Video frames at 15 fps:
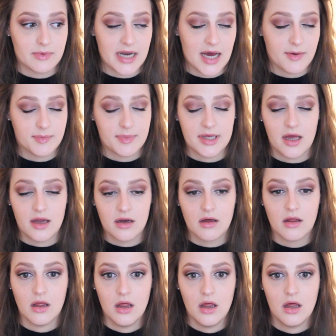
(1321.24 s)
when I would be like,
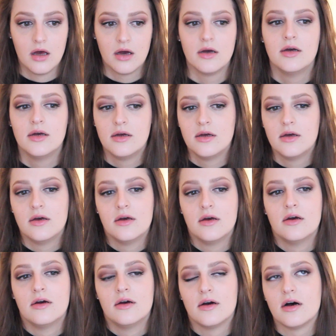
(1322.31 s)
oh,
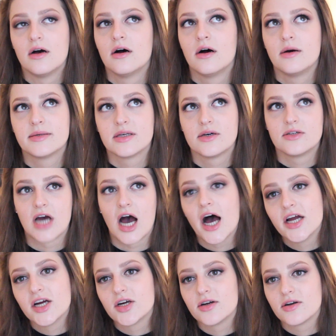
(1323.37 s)
I'm so
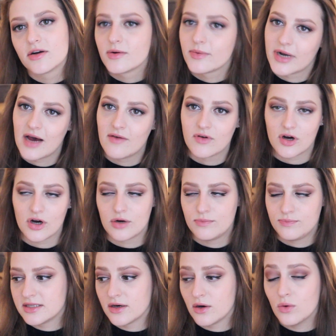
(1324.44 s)
tired or whatever.
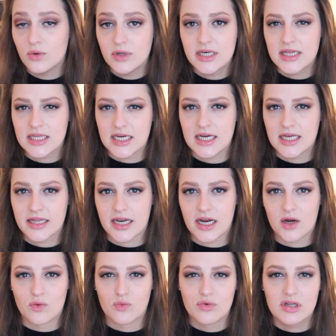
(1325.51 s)
The only thing that
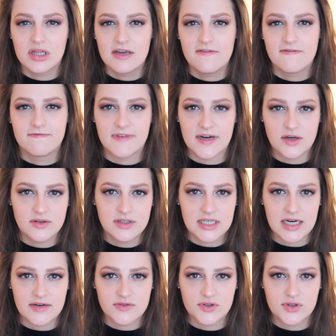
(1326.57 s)
I really felt
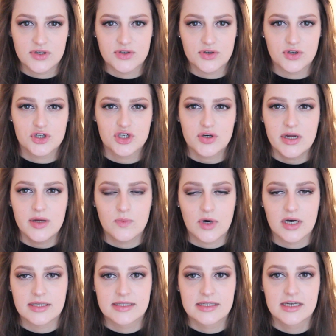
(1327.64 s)
after the surgery
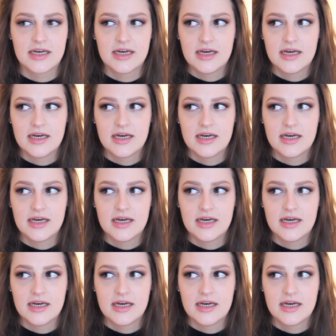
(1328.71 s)
was